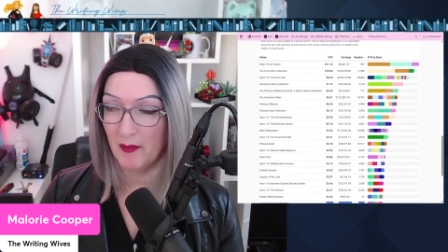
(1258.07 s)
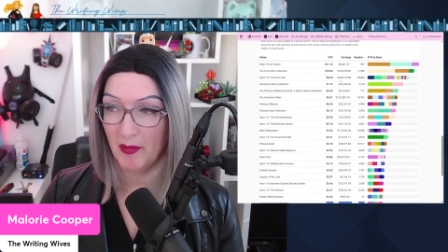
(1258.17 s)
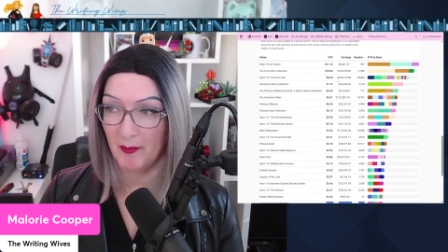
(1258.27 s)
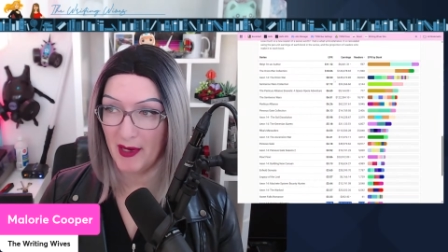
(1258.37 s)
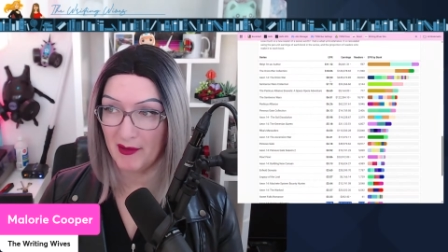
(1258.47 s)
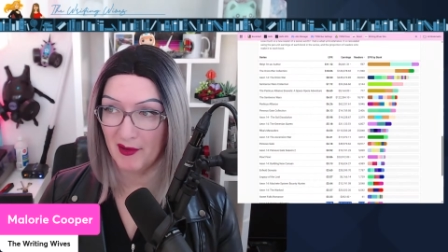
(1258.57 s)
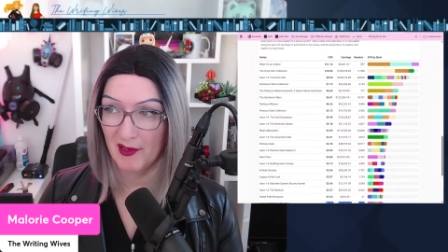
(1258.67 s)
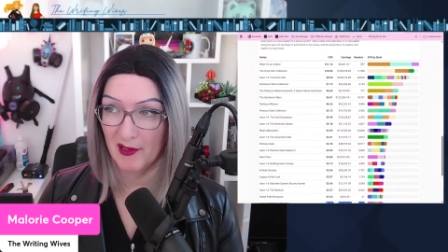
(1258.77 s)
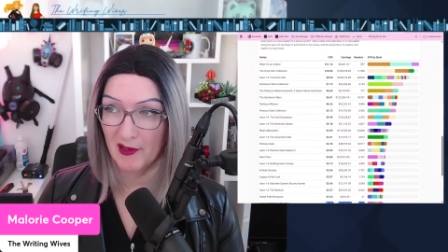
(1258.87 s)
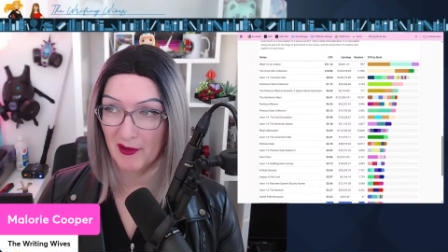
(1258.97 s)
But man,
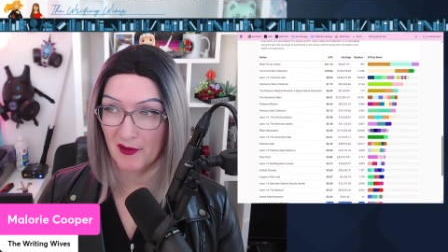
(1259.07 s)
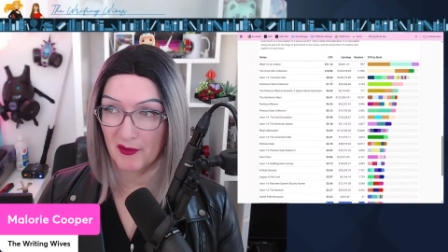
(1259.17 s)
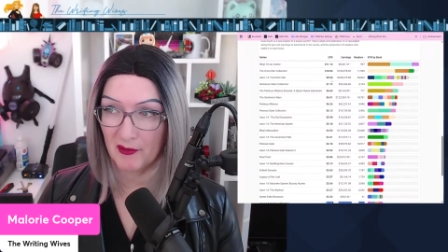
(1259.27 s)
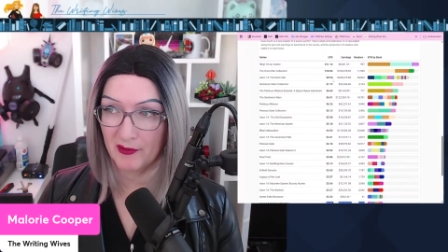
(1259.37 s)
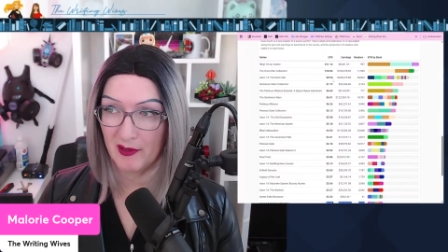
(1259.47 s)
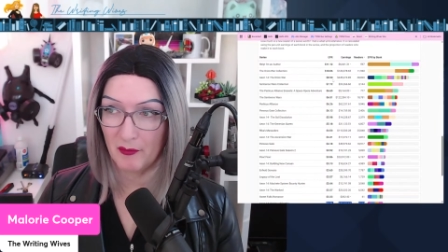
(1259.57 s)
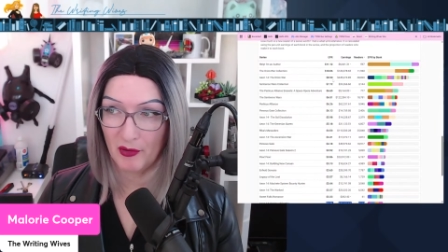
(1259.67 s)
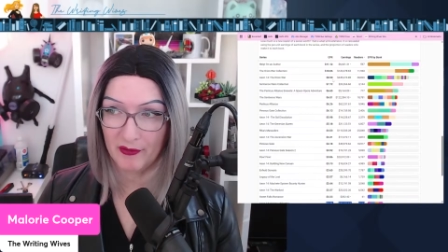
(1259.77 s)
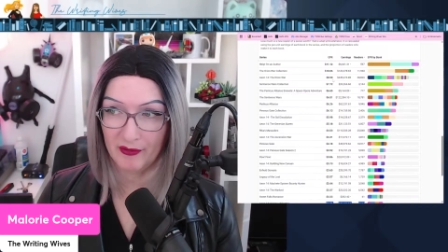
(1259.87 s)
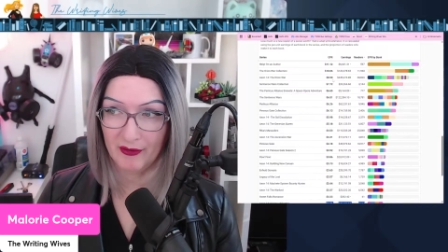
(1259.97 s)
13
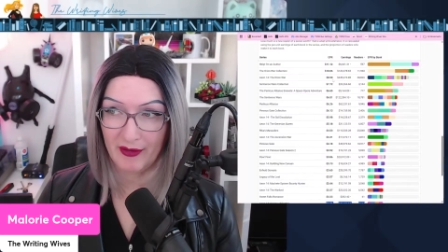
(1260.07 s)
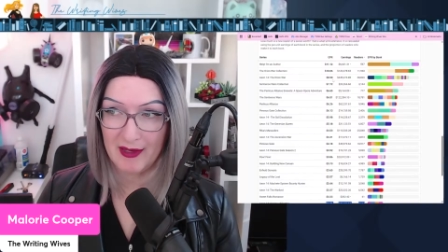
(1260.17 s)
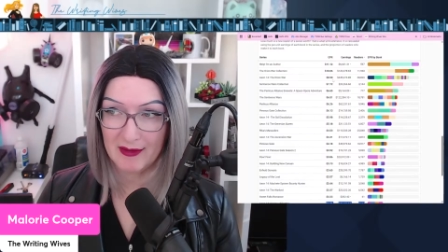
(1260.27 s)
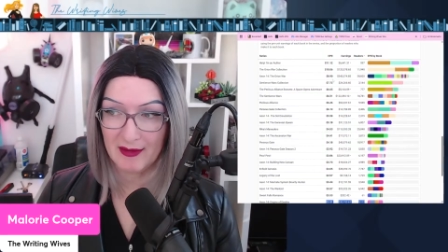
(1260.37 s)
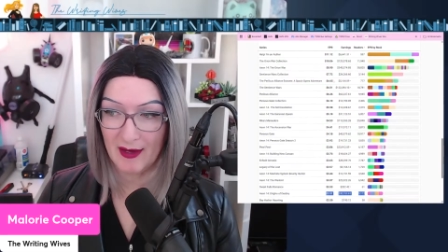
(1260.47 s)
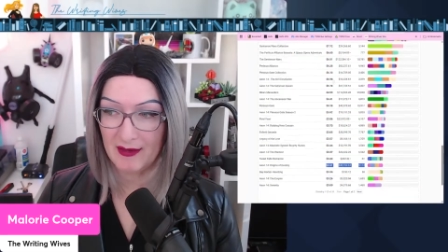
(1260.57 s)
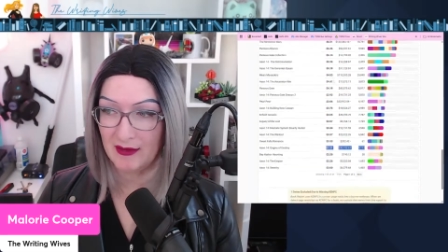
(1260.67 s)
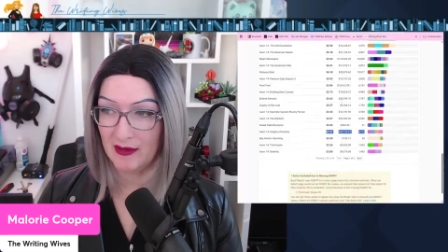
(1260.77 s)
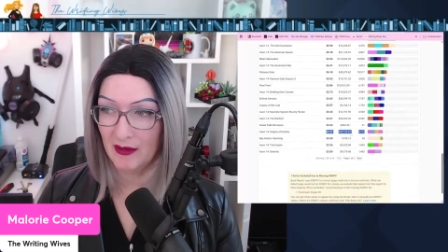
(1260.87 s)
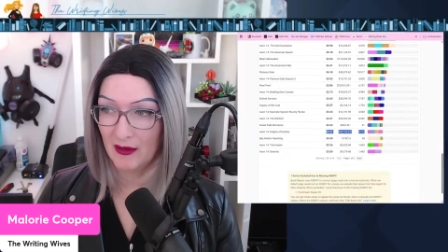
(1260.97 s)
books and it's
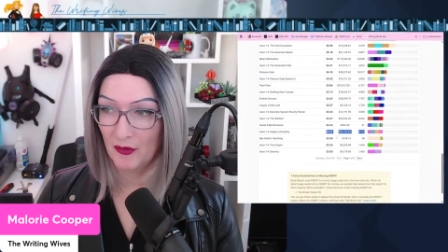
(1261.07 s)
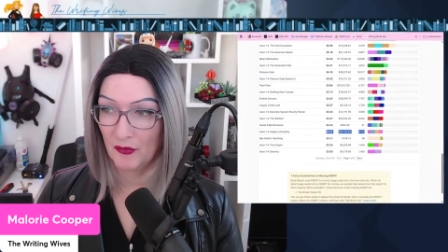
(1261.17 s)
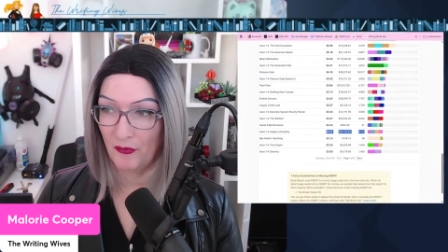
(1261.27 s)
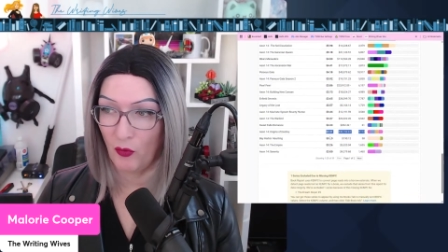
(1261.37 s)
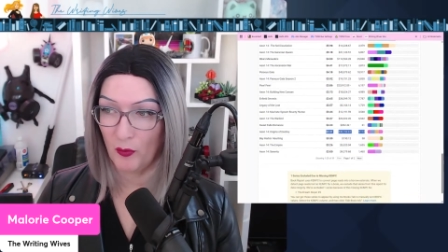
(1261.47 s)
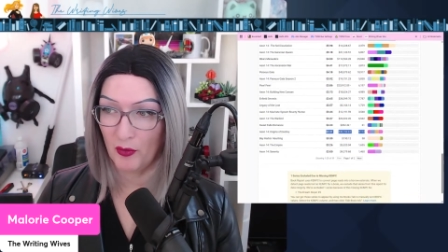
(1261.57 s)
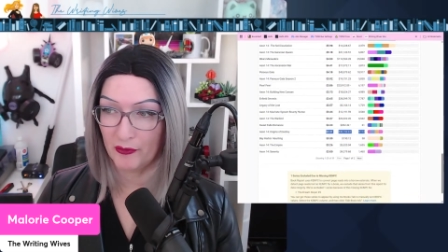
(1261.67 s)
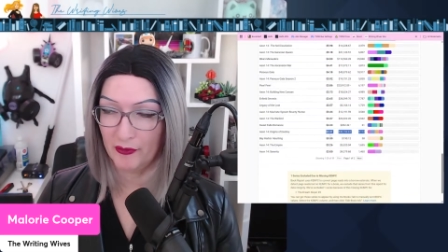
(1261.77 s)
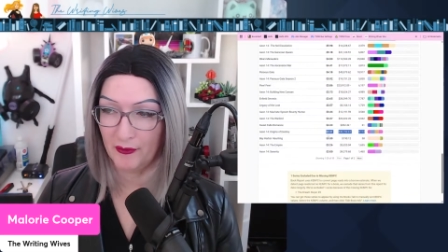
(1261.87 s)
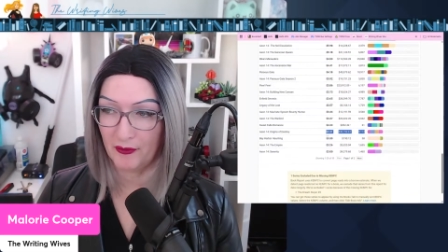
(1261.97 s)
890, 4
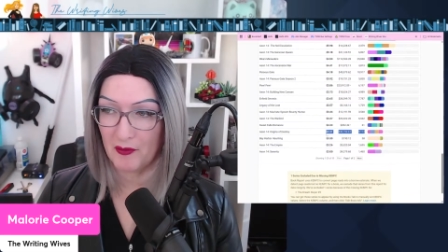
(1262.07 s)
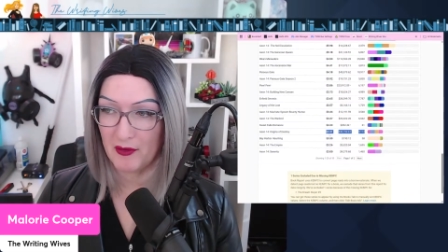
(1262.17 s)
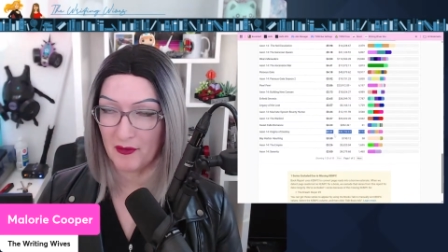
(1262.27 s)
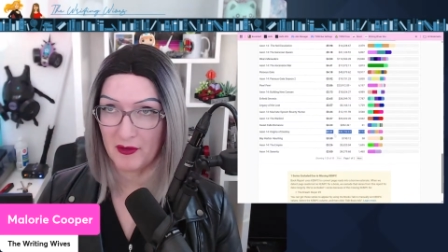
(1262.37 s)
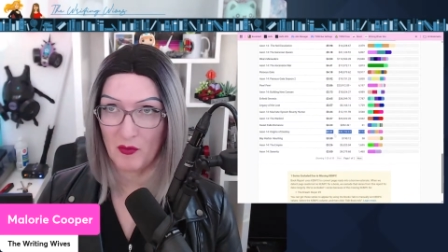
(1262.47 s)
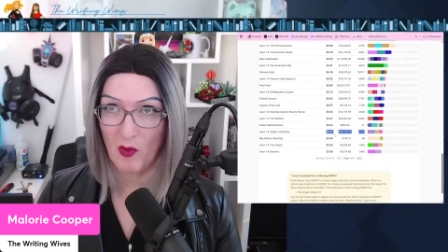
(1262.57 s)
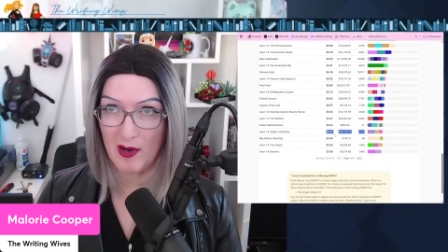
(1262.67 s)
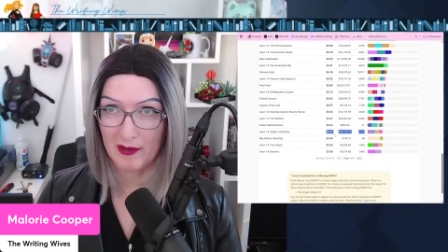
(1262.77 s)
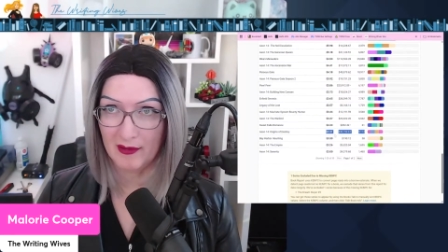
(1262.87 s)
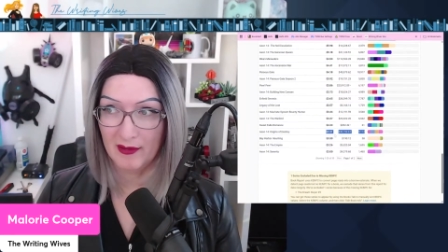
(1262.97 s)
books and it's
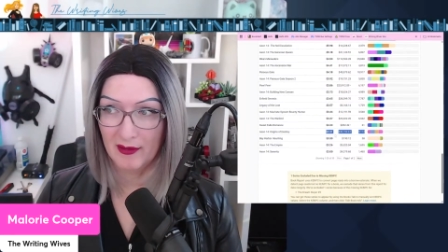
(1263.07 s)
331.